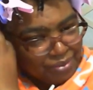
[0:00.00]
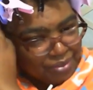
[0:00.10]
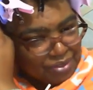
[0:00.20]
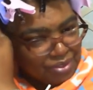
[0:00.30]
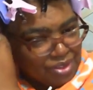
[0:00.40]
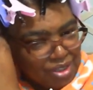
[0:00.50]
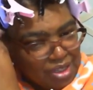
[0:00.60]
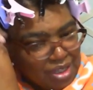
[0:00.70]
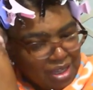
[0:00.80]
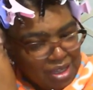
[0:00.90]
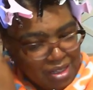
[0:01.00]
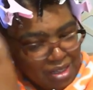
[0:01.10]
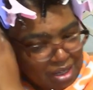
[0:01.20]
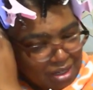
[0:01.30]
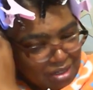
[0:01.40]
and
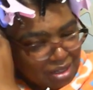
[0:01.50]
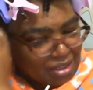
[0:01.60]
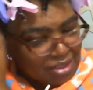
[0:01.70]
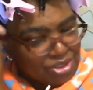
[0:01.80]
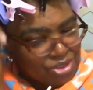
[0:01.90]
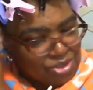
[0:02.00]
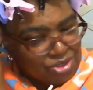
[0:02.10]
it's,